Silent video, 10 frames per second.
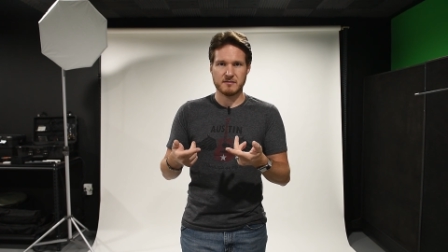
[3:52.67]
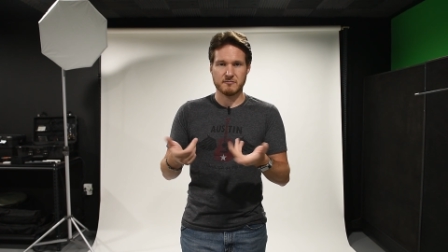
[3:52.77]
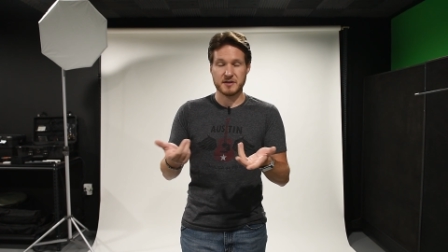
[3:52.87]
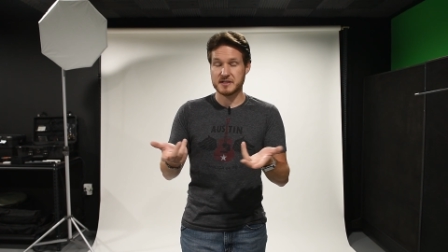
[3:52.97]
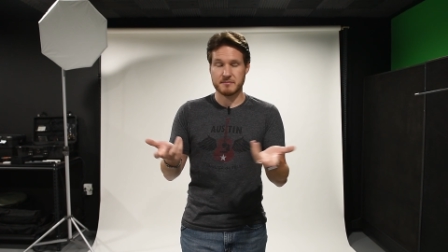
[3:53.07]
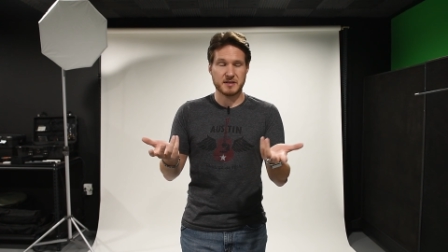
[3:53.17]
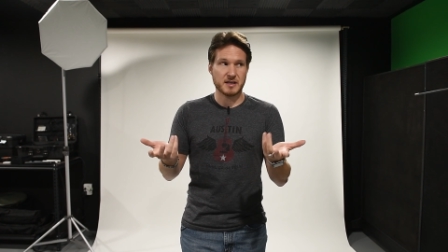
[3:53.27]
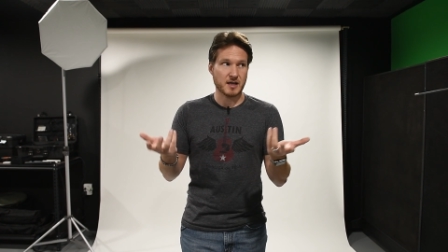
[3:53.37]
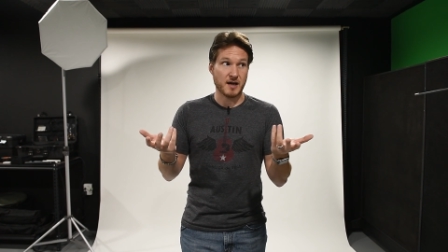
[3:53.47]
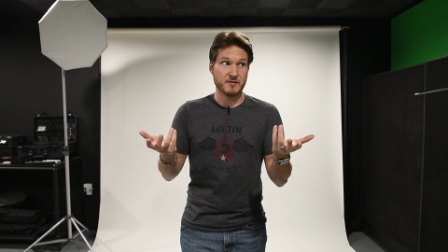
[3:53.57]
and the reason
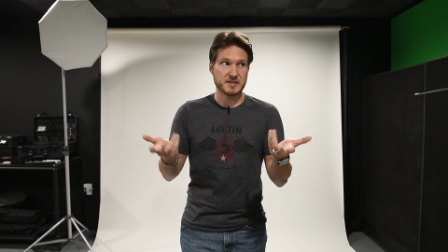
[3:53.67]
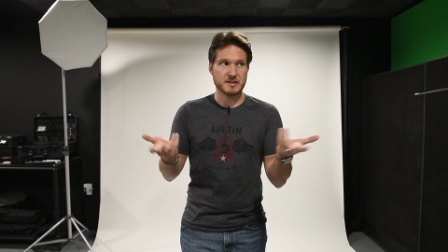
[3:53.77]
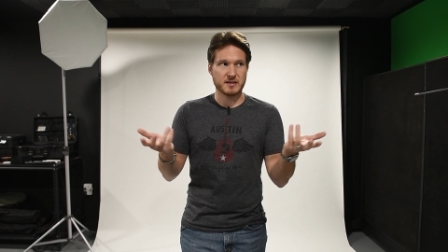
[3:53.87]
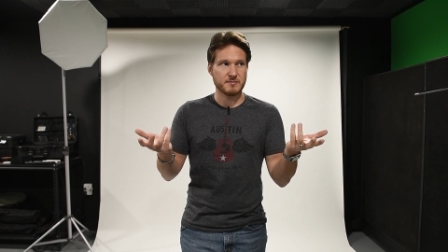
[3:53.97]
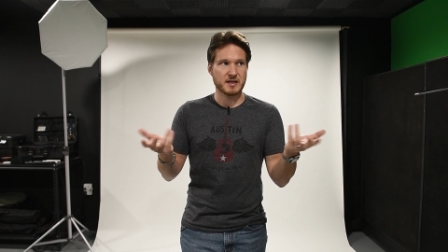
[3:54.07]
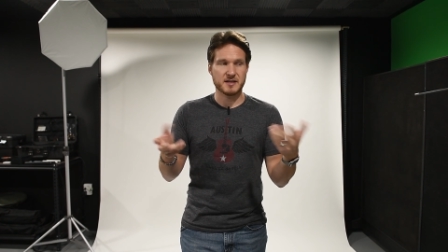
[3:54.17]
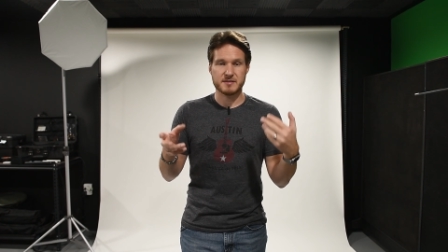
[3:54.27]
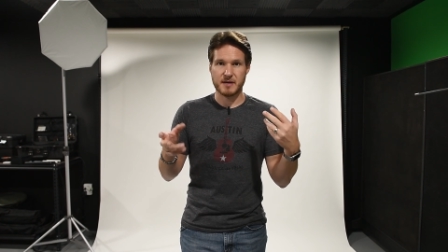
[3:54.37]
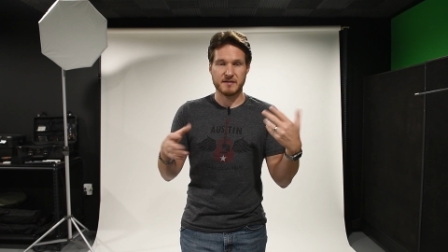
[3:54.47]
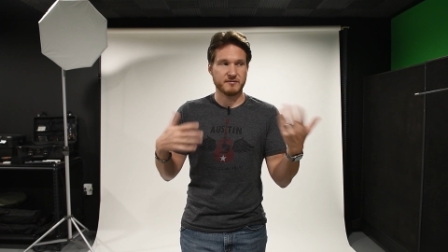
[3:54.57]
being obviously
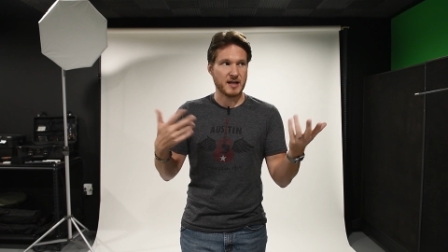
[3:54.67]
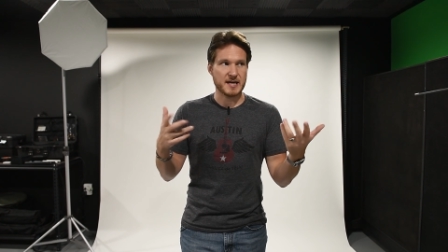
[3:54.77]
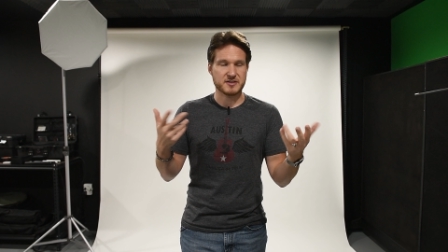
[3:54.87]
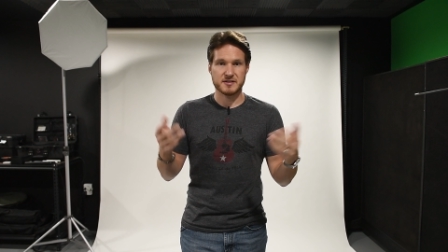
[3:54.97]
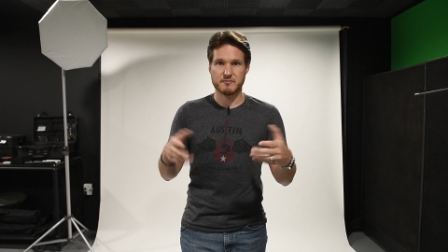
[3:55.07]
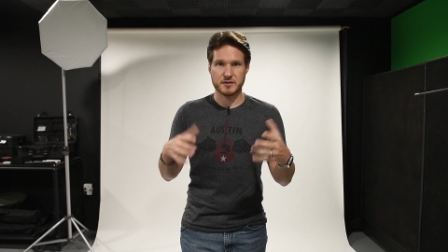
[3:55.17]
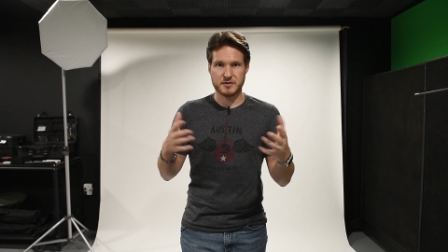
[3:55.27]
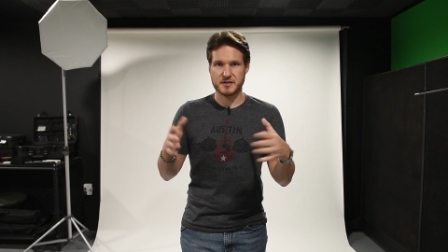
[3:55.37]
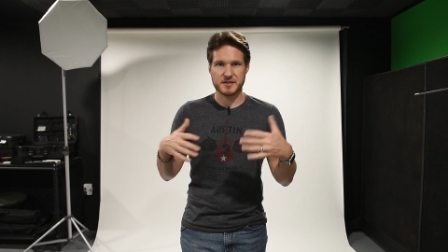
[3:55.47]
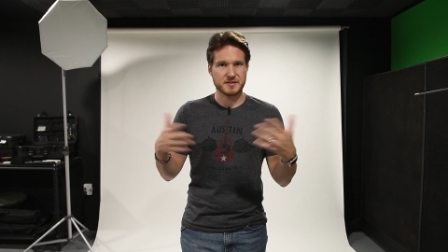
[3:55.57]
because my flashes would
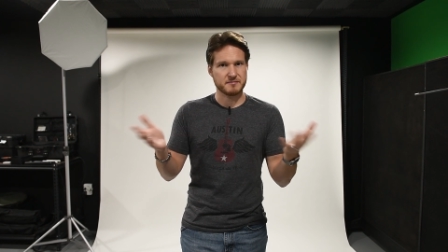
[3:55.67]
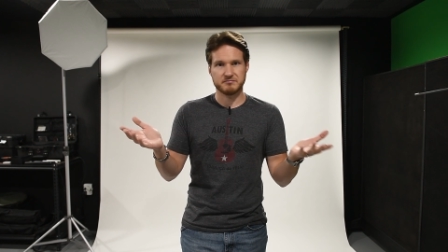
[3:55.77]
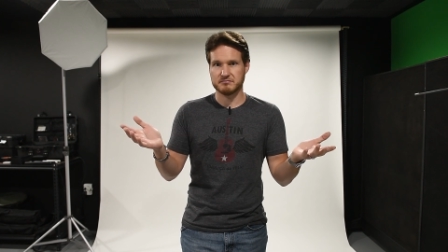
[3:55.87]
just